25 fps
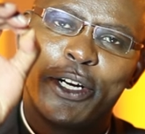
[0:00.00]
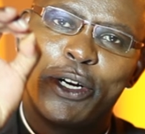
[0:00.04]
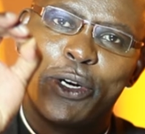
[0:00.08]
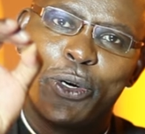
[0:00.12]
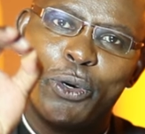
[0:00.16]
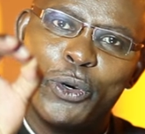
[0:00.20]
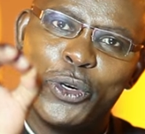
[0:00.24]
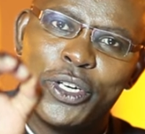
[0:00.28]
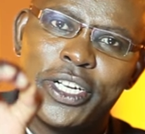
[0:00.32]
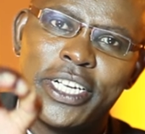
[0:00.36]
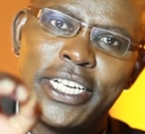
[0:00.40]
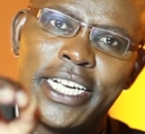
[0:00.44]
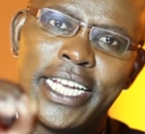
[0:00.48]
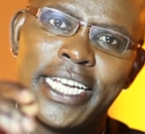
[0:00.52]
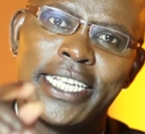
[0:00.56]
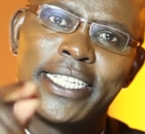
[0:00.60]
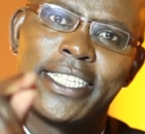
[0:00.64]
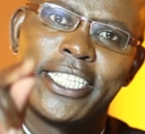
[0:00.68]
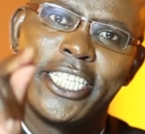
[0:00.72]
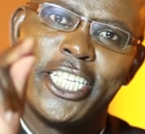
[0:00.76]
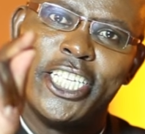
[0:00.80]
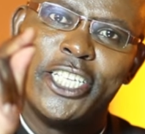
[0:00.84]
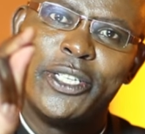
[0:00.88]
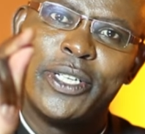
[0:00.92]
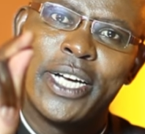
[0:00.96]
goodness
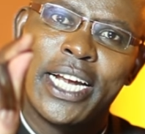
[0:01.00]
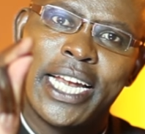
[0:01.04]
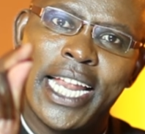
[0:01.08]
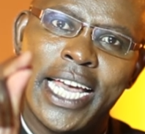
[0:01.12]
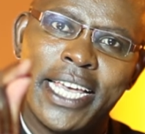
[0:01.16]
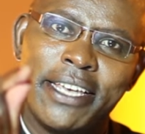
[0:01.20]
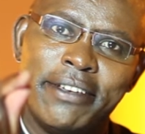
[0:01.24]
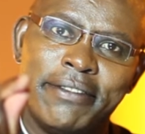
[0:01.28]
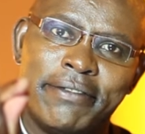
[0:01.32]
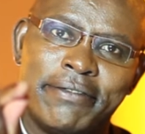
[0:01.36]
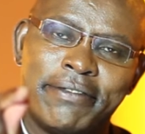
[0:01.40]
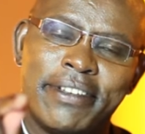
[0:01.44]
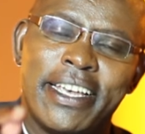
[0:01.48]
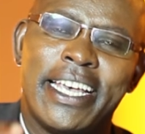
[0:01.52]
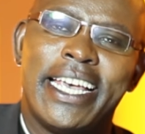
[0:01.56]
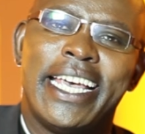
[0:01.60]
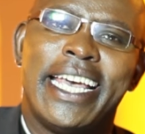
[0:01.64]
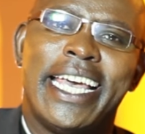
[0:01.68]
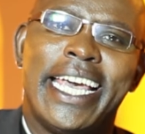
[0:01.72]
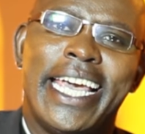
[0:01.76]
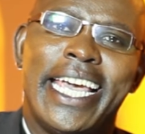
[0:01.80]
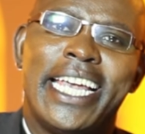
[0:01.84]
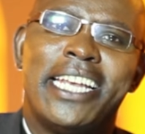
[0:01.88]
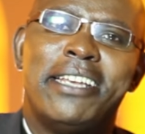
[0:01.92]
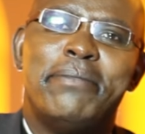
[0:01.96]
in your life
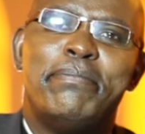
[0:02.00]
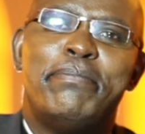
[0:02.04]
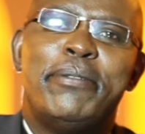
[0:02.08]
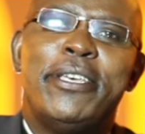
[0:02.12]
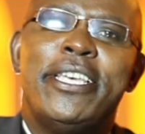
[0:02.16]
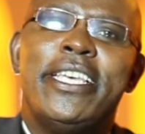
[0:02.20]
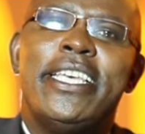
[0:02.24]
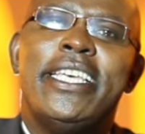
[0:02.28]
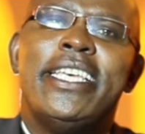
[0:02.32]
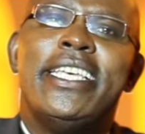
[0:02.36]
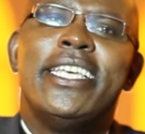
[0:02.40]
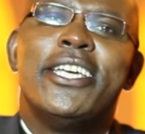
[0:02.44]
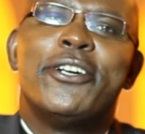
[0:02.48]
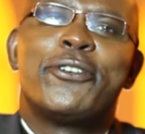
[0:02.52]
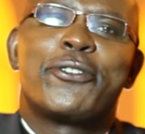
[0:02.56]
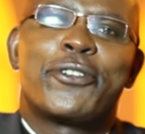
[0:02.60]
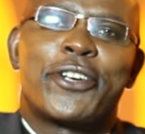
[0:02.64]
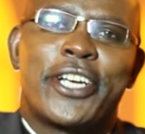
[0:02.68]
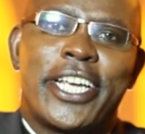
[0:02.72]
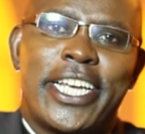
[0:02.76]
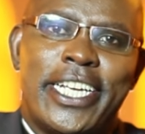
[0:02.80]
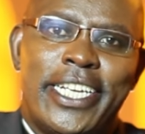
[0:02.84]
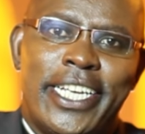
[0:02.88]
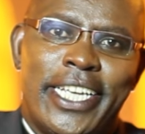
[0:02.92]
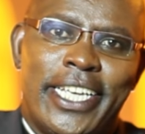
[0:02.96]
and be
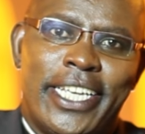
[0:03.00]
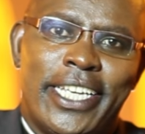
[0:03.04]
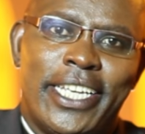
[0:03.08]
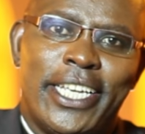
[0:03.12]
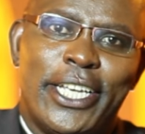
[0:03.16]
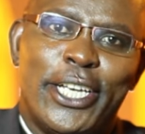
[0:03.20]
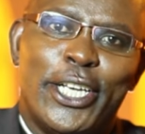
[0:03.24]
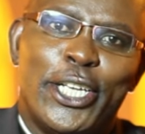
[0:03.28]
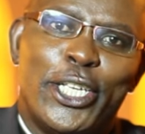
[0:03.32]
ready